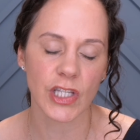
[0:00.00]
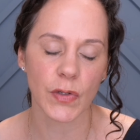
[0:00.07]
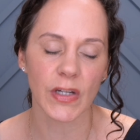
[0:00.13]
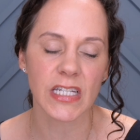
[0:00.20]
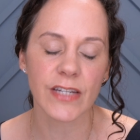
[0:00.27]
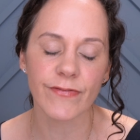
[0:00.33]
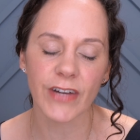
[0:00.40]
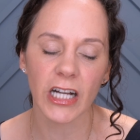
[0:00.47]
So I
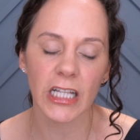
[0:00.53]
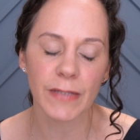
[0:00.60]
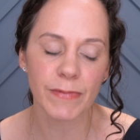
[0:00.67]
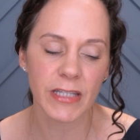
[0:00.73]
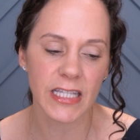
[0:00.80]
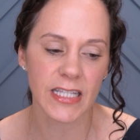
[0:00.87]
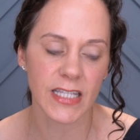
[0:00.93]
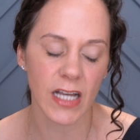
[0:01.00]

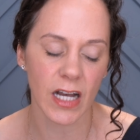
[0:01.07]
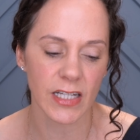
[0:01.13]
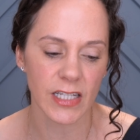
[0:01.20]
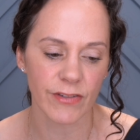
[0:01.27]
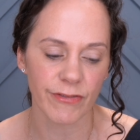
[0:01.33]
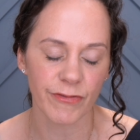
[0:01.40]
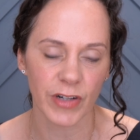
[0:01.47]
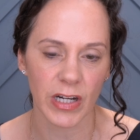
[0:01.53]
developed this kind
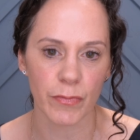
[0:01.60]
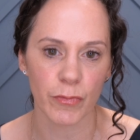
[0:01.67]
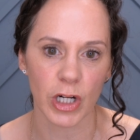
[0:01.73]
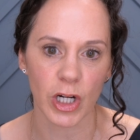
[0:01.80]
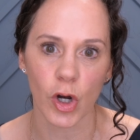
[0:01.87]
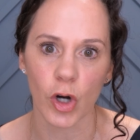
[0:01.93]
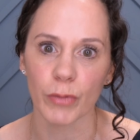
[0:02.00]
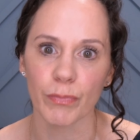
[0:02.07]
of
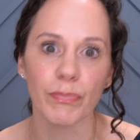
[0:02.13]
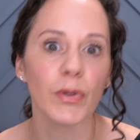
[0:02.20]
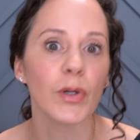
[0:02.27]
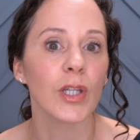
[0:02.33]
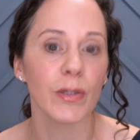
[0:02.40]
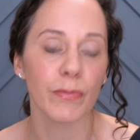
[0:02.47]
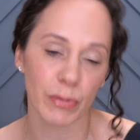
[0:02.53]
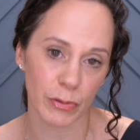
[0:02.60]
framework called
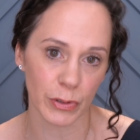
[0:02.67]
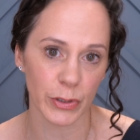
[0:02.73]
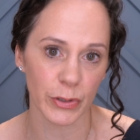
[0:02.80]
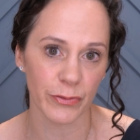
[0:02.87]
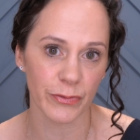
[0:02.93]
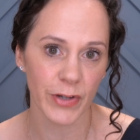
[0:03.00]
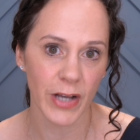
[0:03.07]
Bulletproof